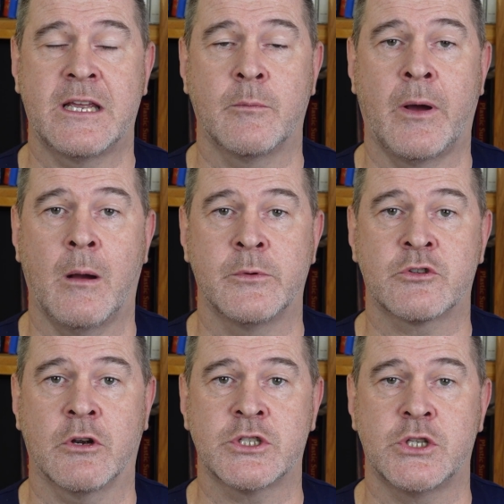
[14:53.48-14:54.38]
compartments
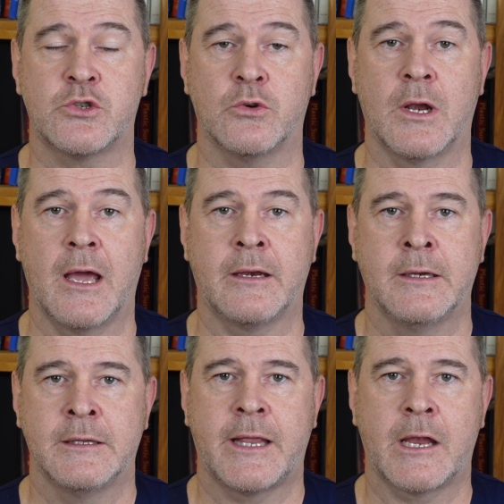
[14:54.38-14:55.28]
cross the jawline,
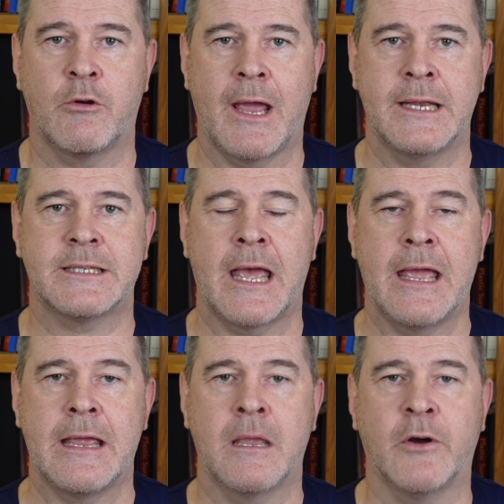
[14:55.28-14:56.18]
they create
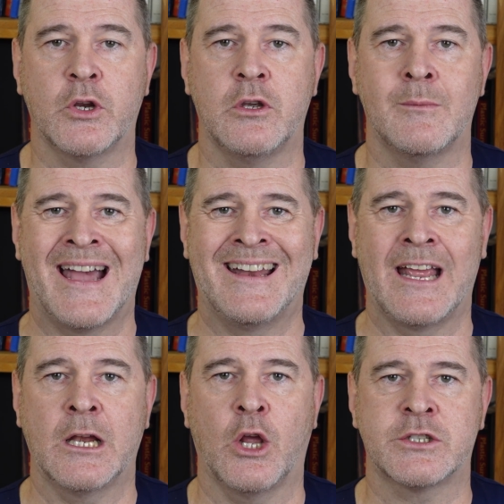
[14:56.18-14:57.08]
a volume and
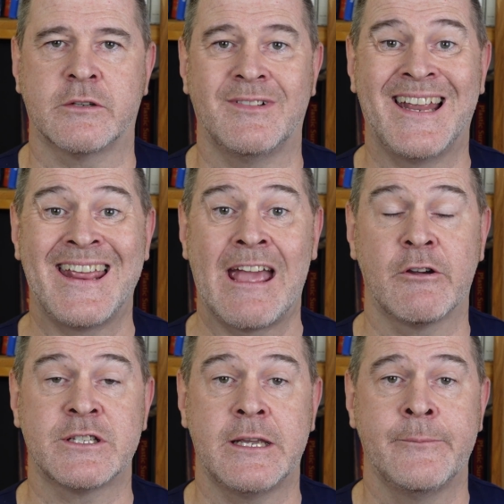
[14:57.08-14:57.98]
a loss of
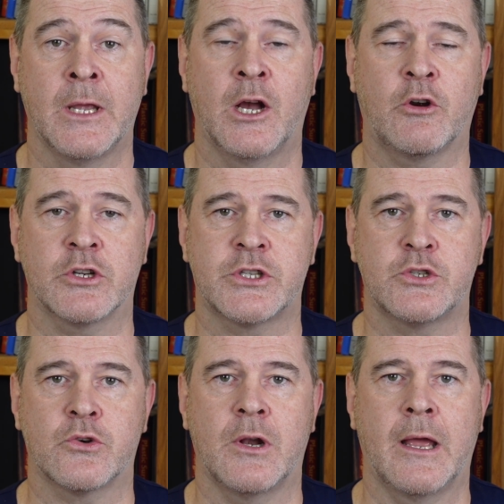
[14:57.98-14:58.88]
linearity across the
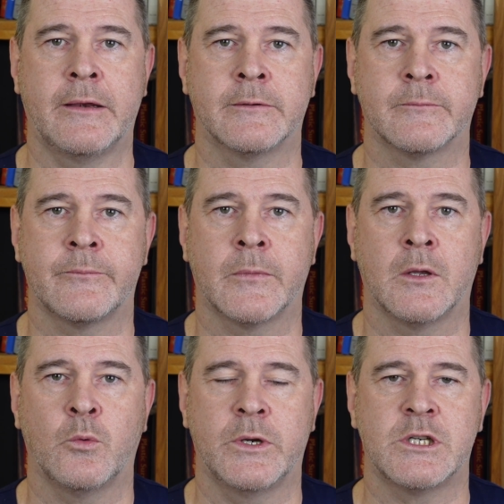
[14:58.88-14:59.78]
jawline,
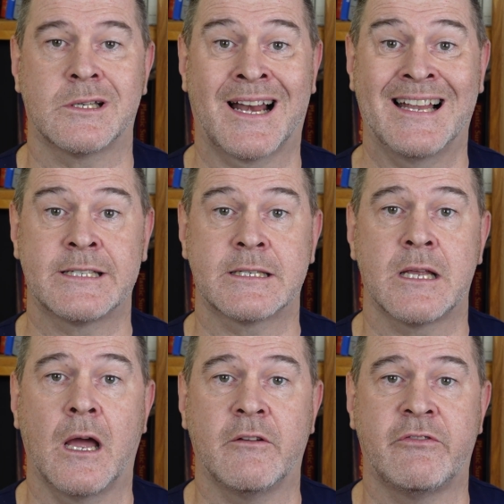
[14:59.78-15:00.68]
which is a classic sign of